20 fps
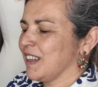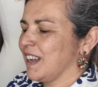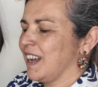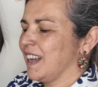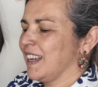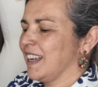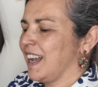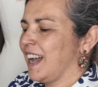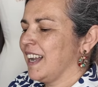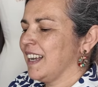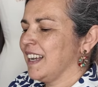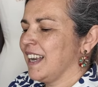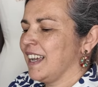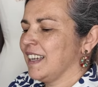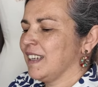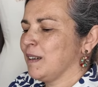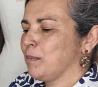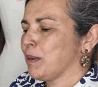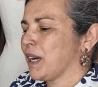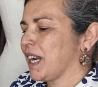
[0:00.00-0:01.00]
I
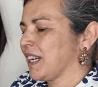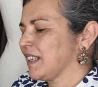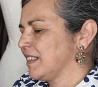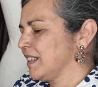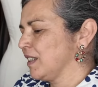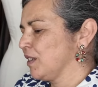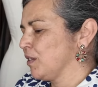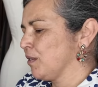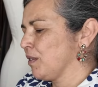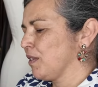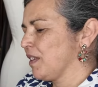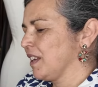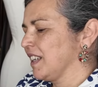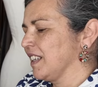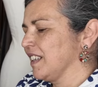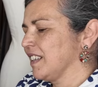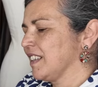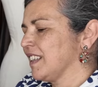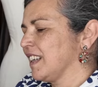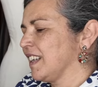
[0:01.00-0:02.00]
like practical
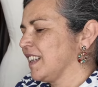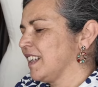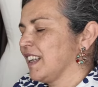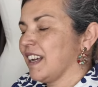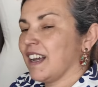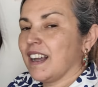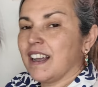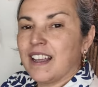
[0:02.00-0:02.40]
things, and